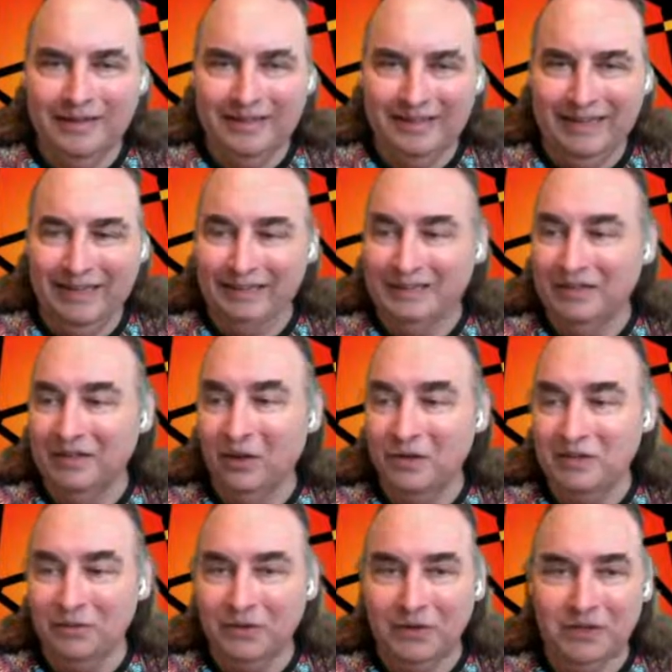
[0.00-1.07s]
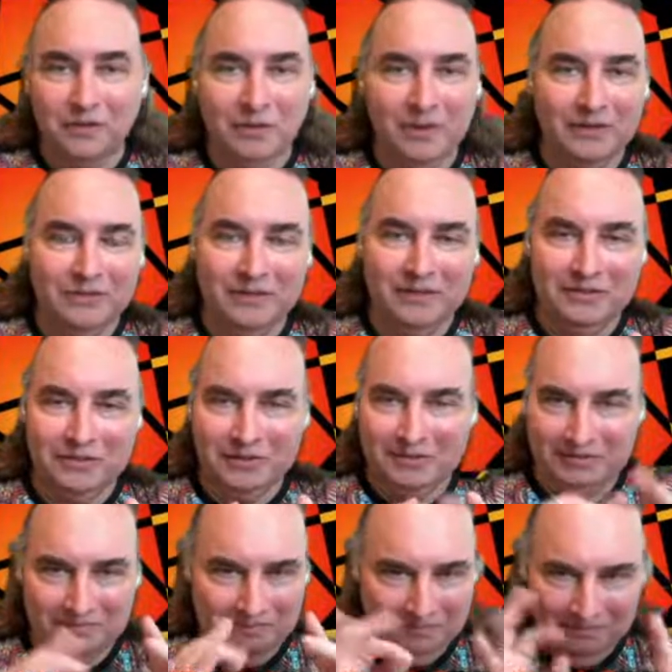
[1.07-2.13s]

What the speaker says: yes, no, it's a very good question. It's just,